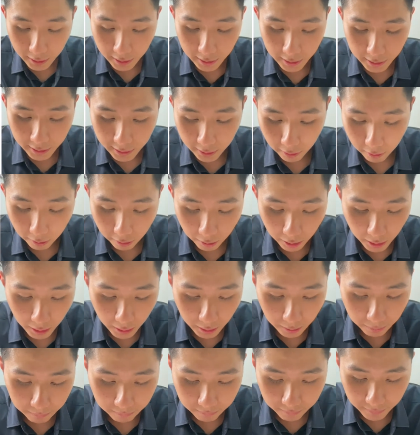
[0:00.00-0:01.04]
so
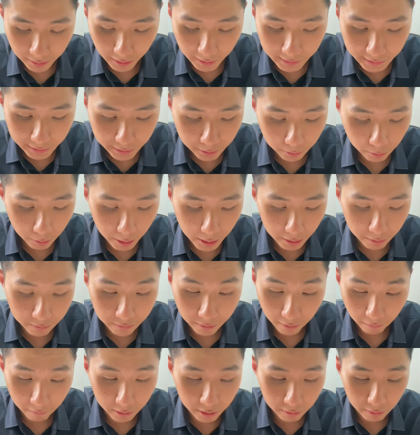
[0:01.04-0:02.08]
let's do it
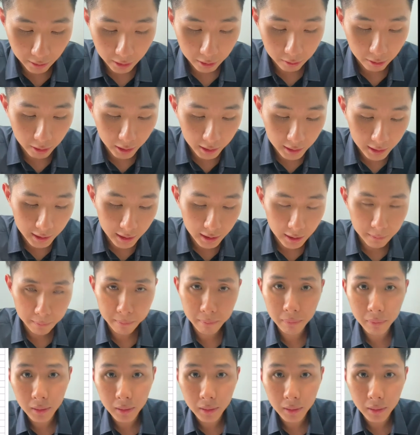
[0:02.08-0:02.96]
very, very quickly.